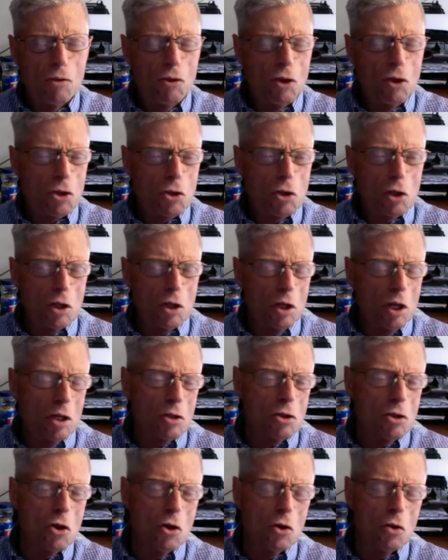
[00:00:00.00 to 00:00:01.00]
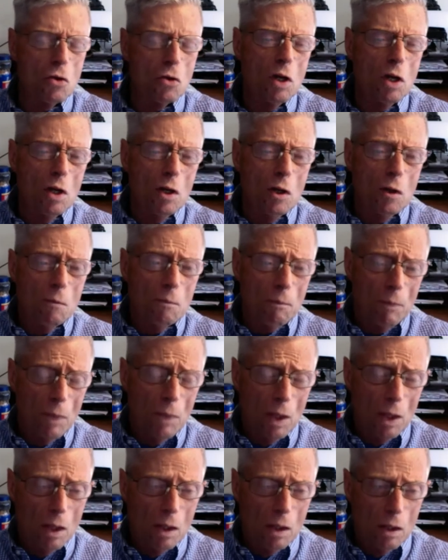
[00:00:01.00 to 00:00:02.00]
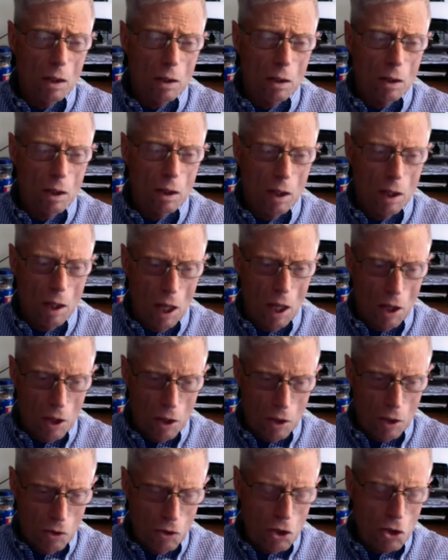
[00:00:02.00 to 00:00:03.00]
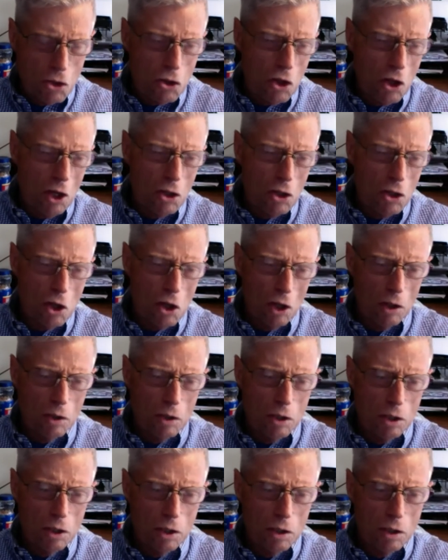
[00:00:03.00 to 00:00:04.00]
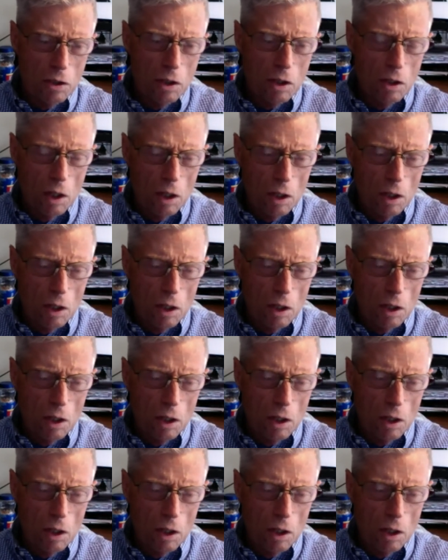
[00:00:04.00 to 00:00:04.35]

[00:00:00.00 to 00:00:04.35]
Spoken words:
things like that. So in this case, I did